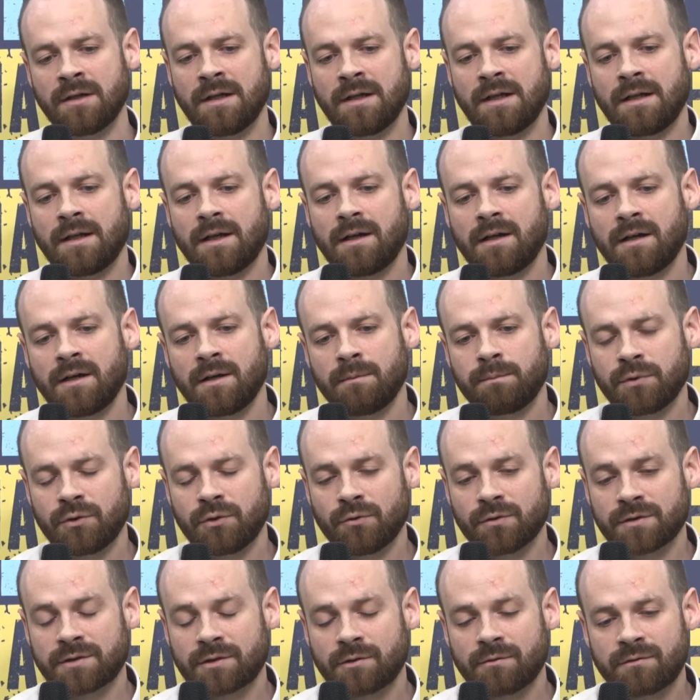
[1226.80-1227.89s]
not being
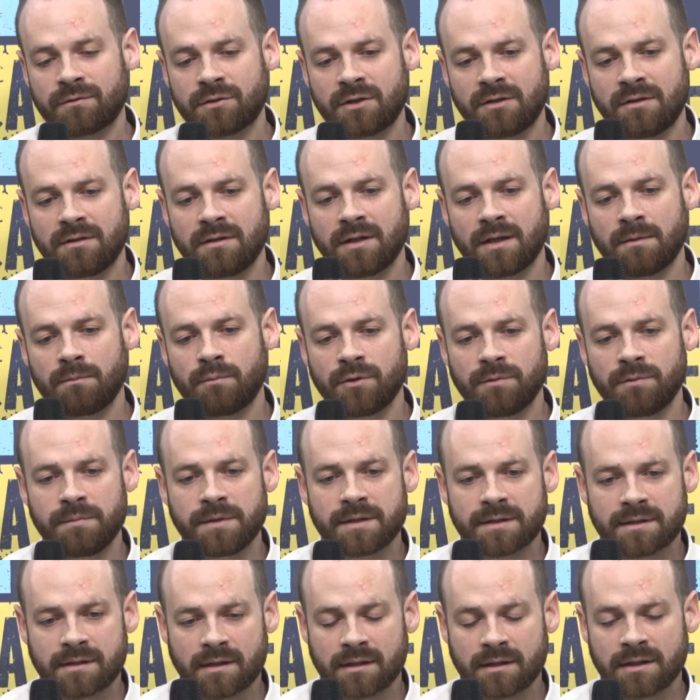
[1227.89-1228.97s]
searched, they just
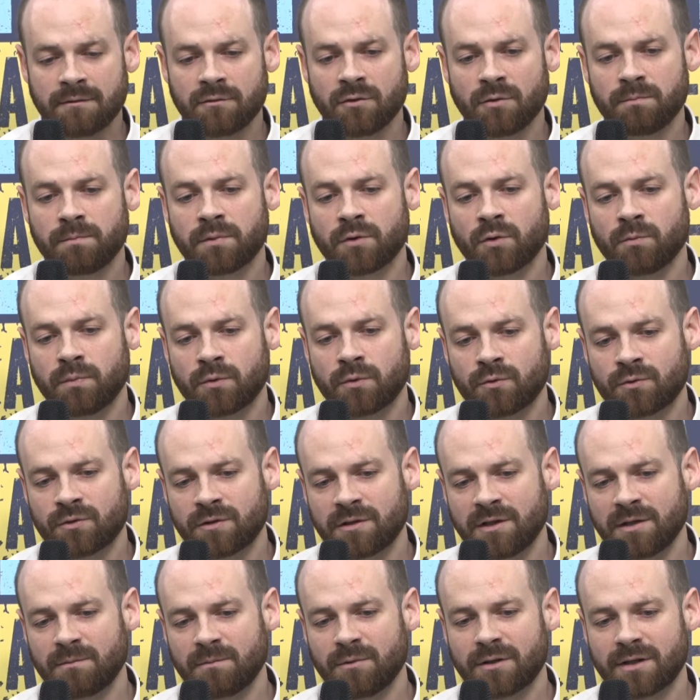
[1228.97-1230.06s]
demonstrate,
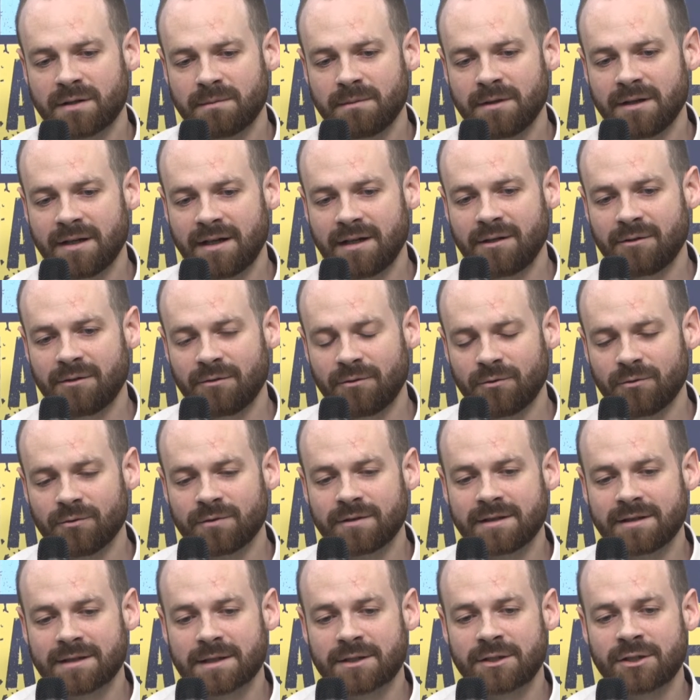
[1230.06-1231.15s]
because in order
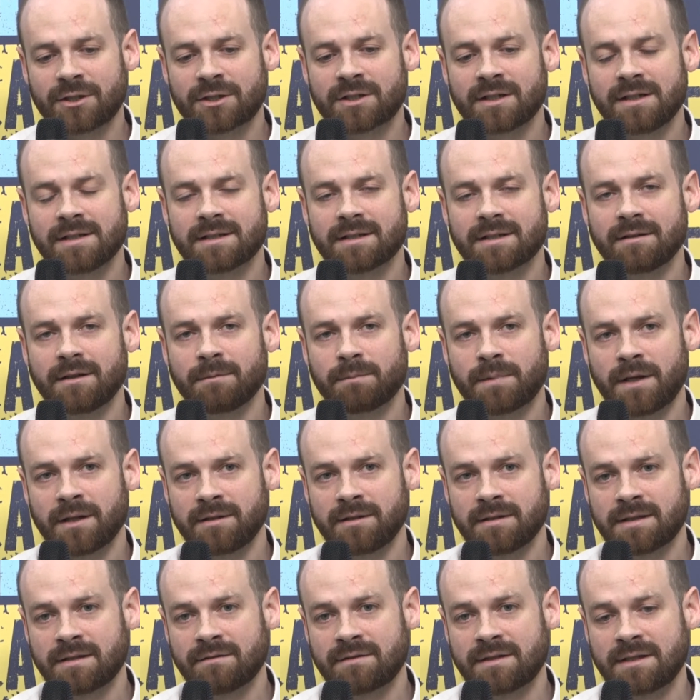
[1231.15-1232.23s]
to
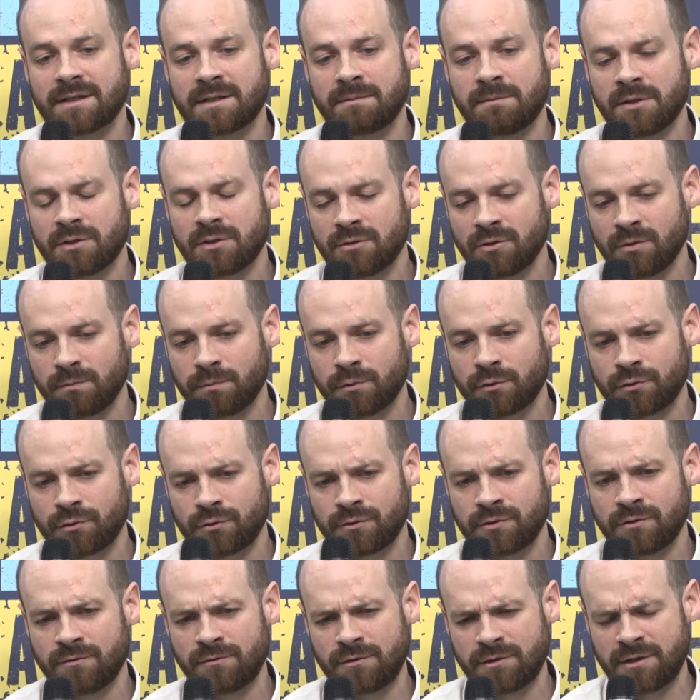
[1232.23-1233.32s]
have it
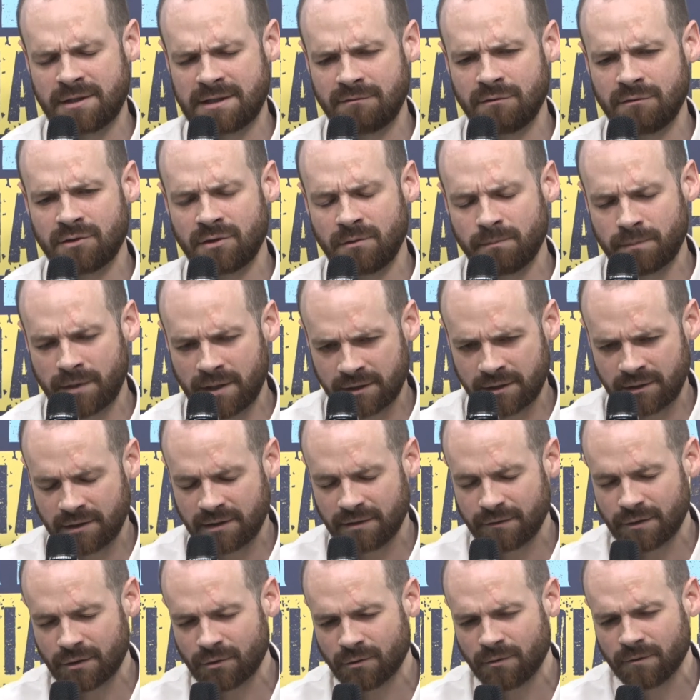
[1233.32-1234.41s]
conducted by
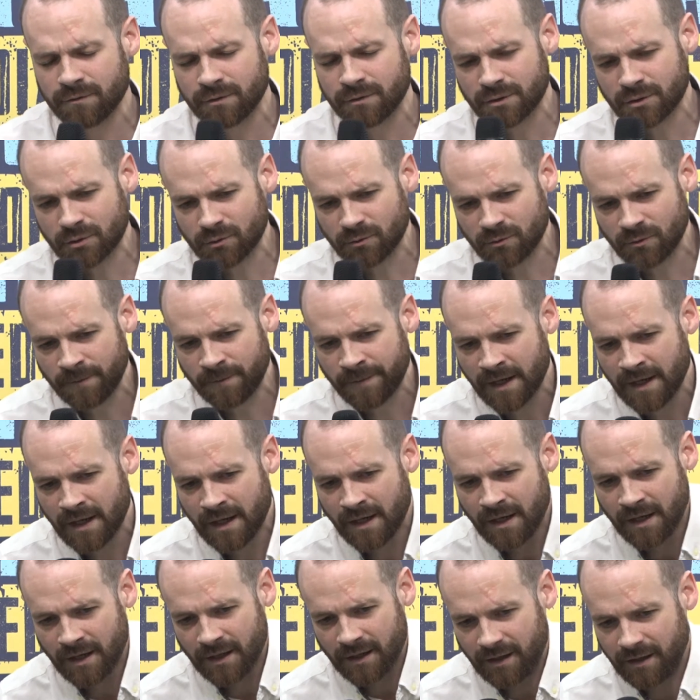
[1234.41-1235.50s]
the
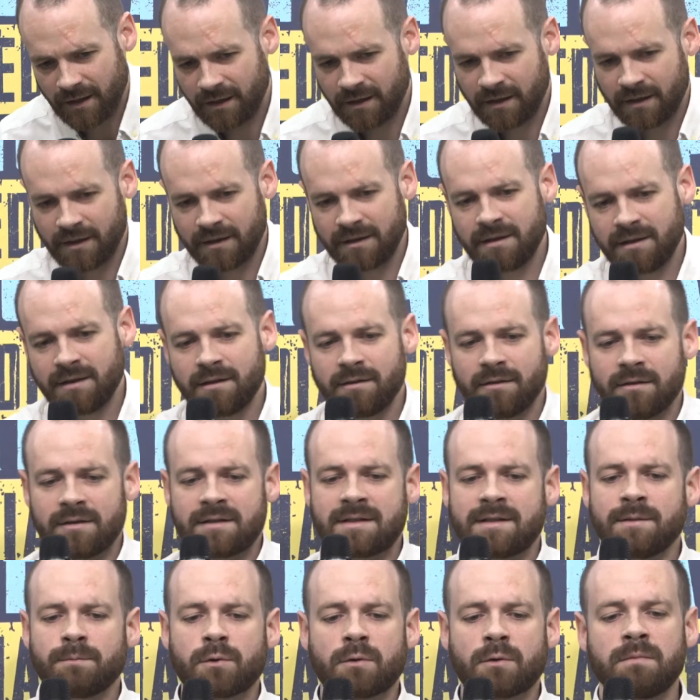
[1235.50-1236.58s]
police, they
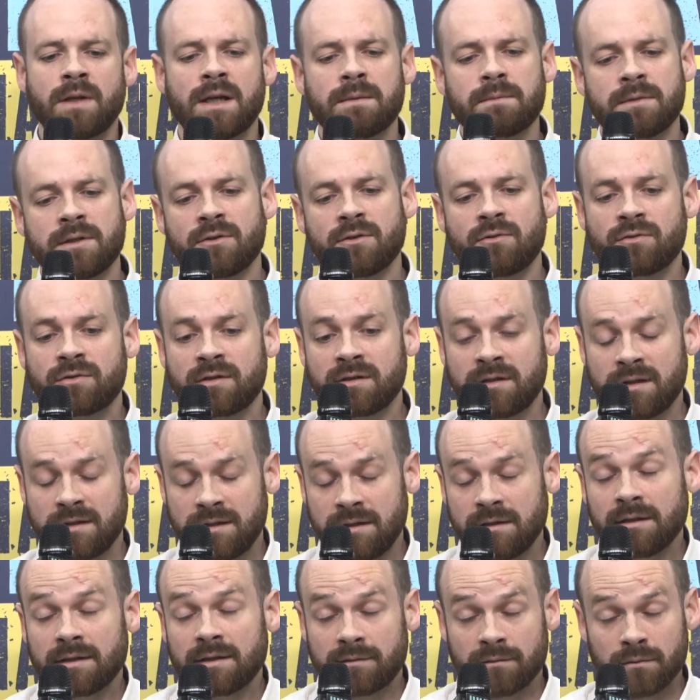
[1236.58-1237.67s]
should have the court
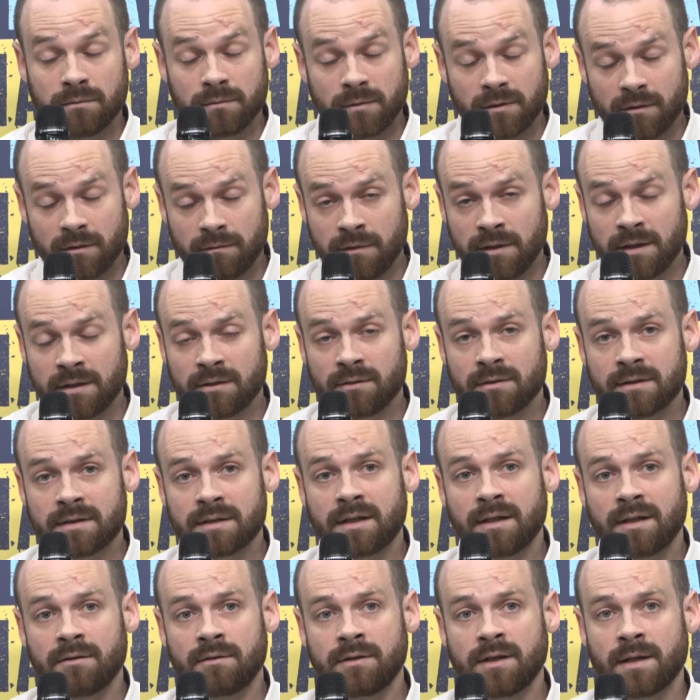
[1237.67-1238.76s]
sanctions for that, or at least
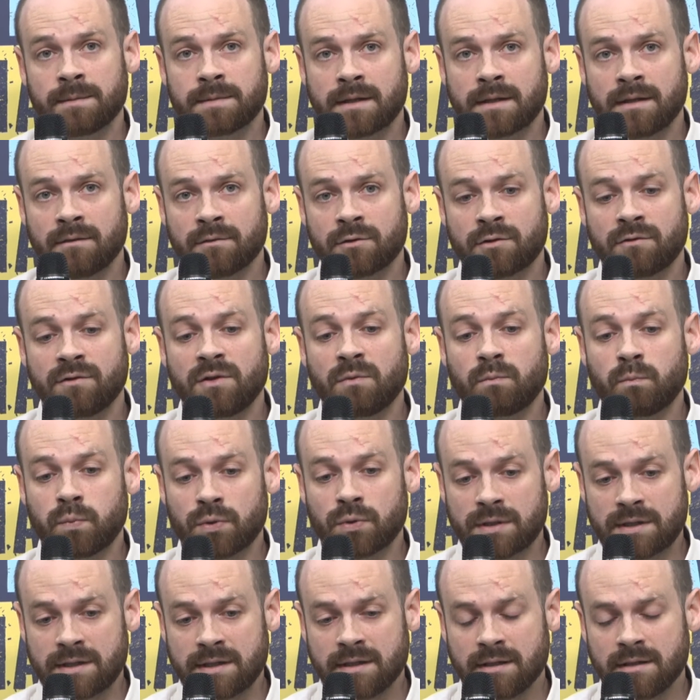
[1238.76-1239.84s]
a note of
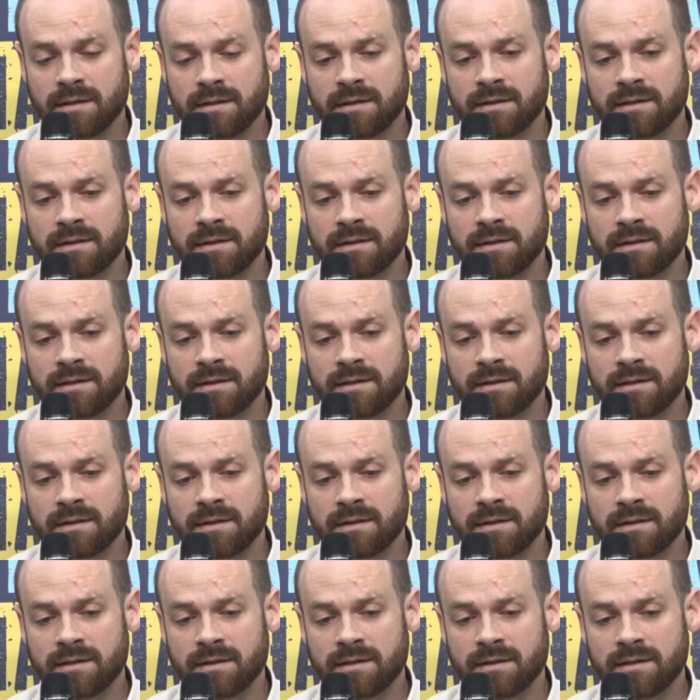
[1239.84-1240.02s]
suspicion.